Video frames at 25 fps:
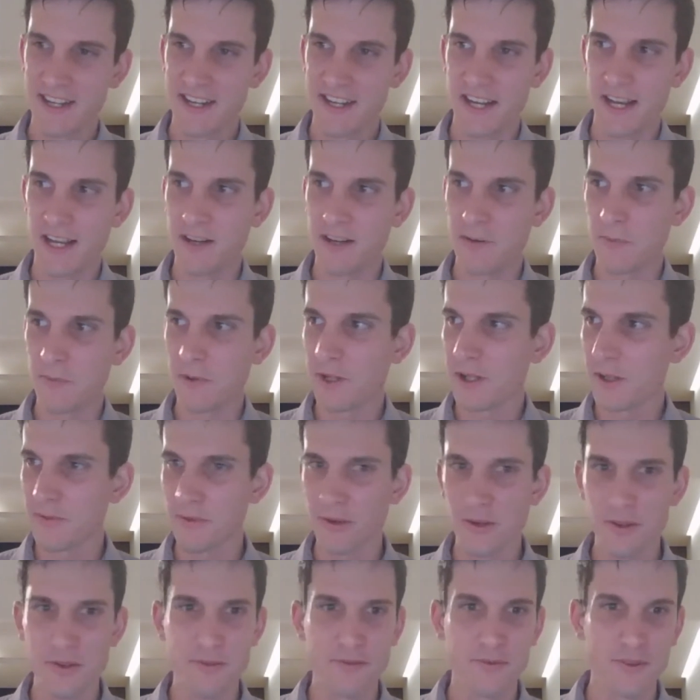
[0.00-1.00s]
And while I've
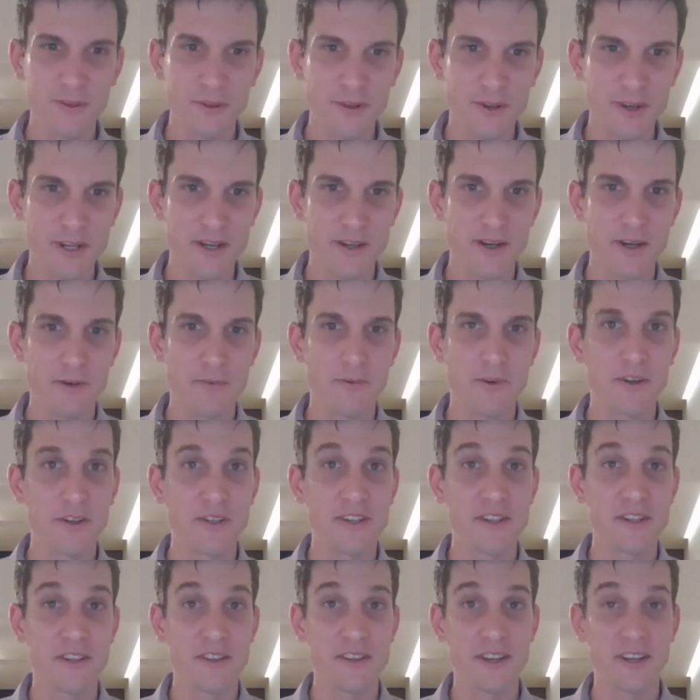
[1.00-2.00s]
got the floor, I
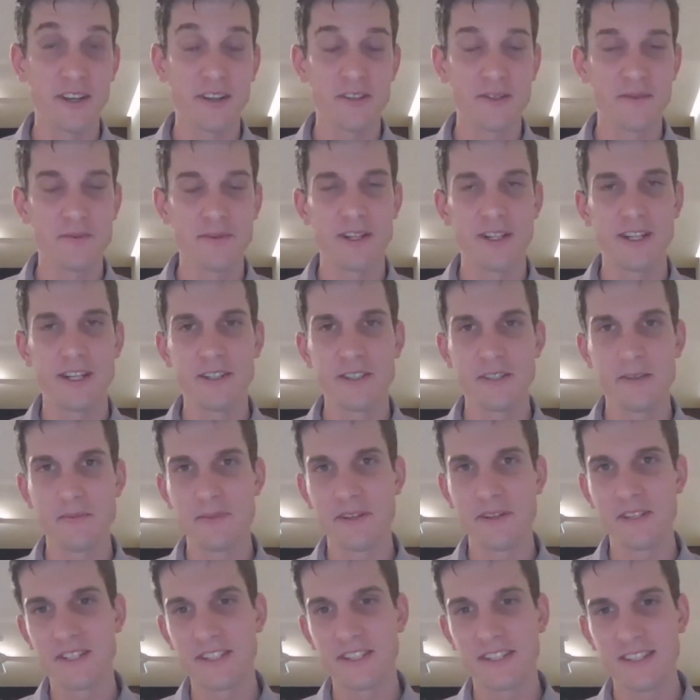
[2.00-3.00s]
wanted to thank as well our
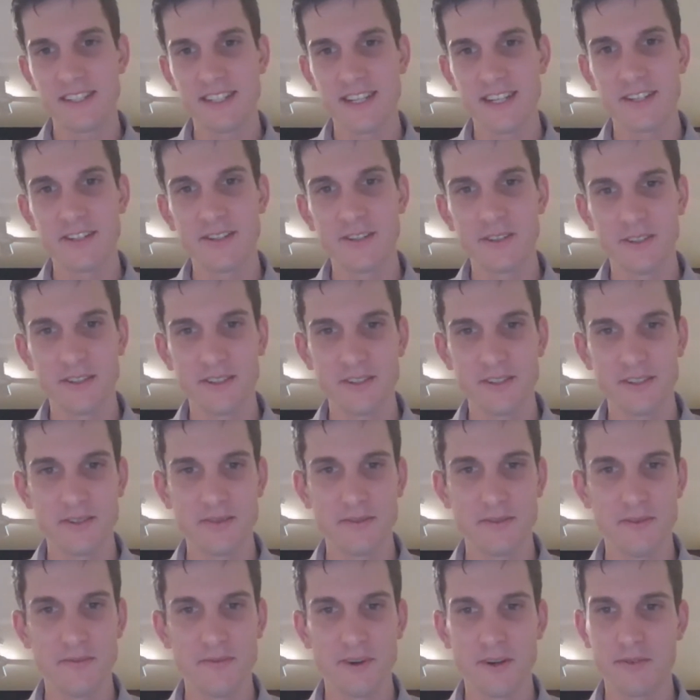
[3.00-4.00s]
domestic stakeholders
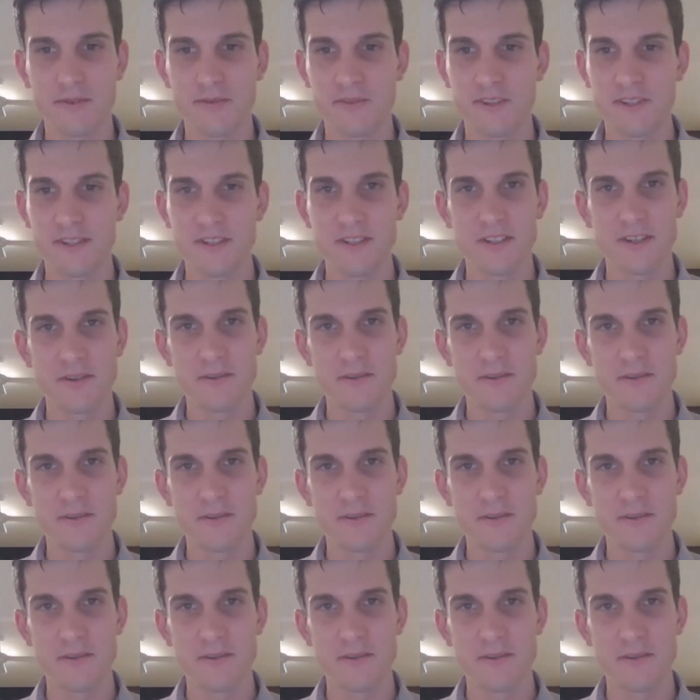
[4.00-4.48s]
that were involved in this.